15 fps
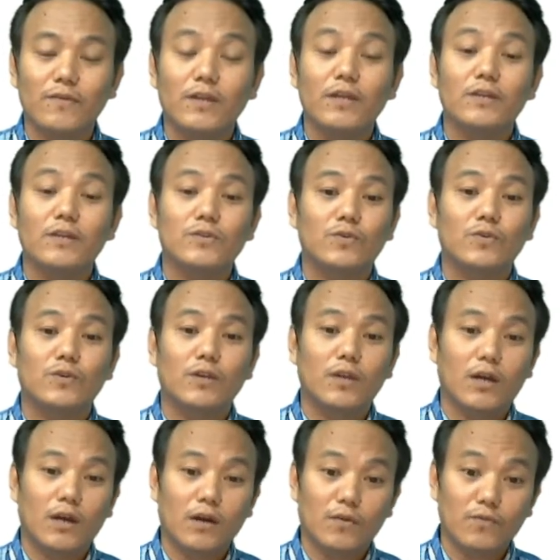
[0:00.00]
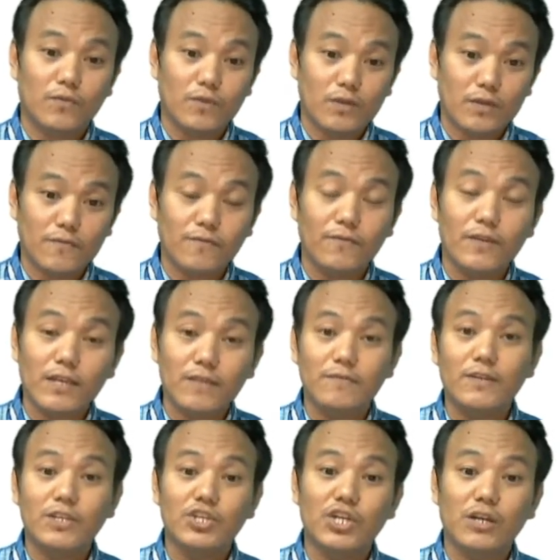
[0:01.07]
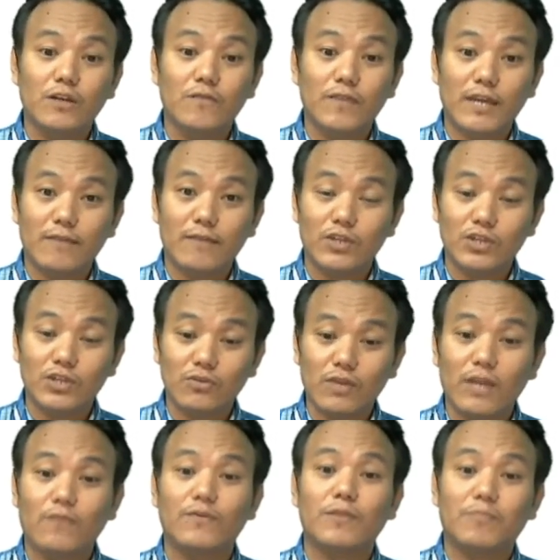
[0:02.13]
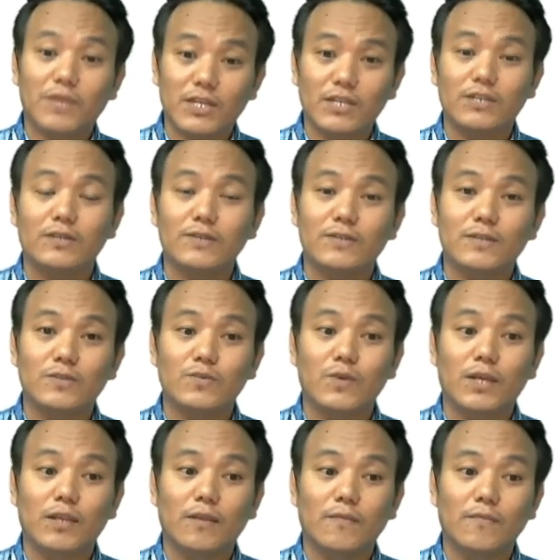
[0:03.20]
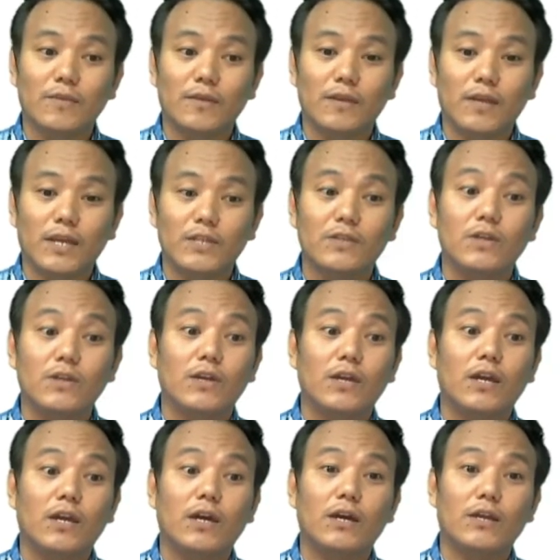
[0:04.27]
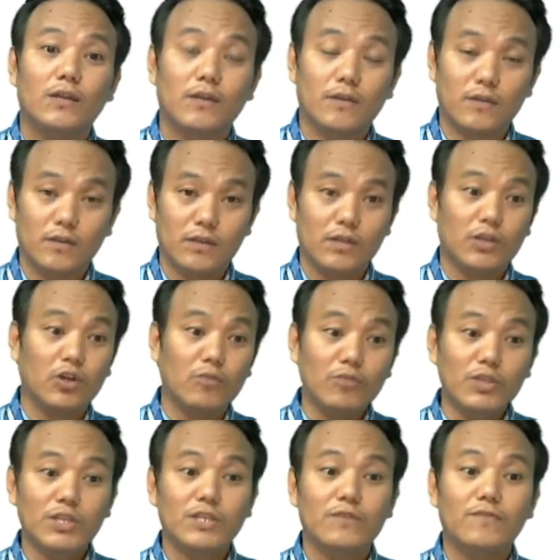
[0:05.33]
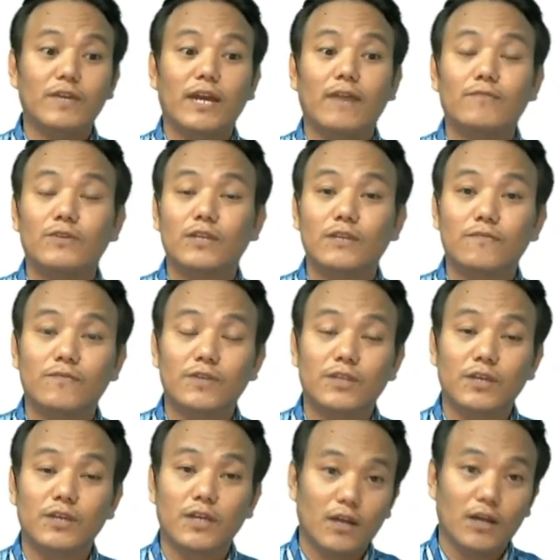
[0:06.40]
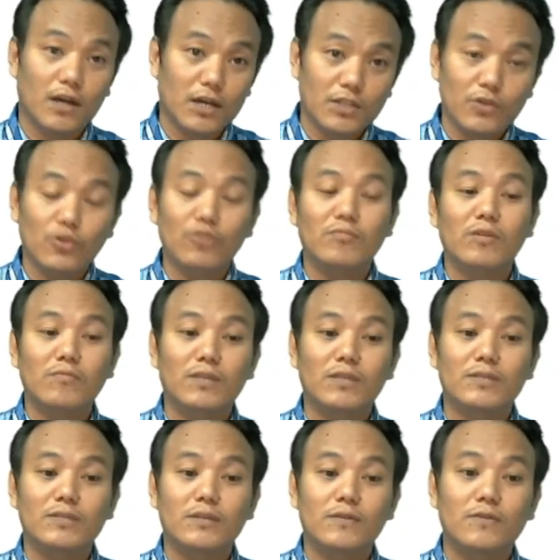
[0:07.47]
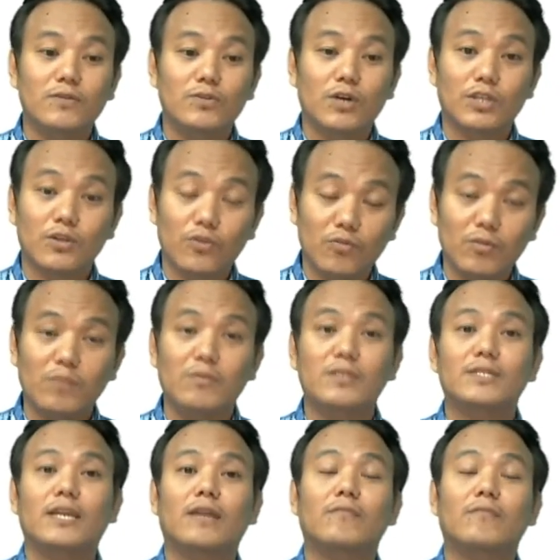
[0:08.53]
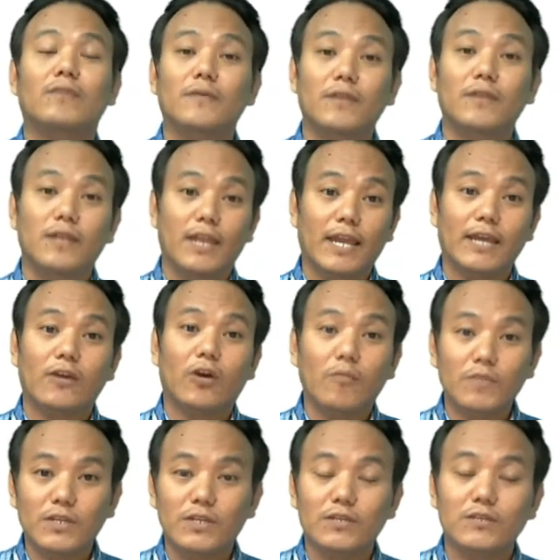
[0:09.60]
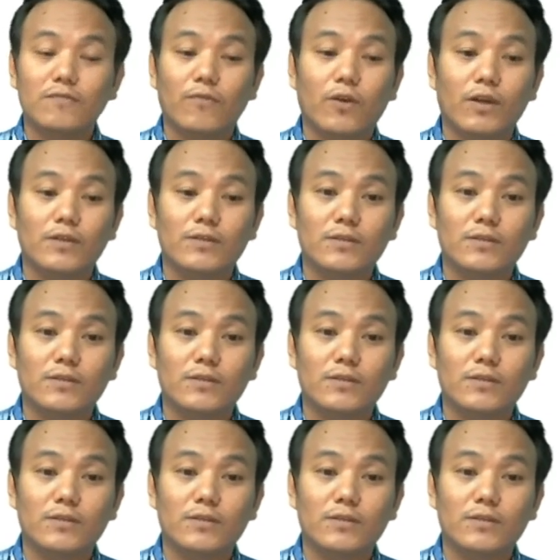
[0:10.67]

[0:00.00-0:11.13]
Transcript: So if we live in a jungle, we have to interact with predators as well. And in a community, we have to live with other human beings. So other human beings can be like competitors for us.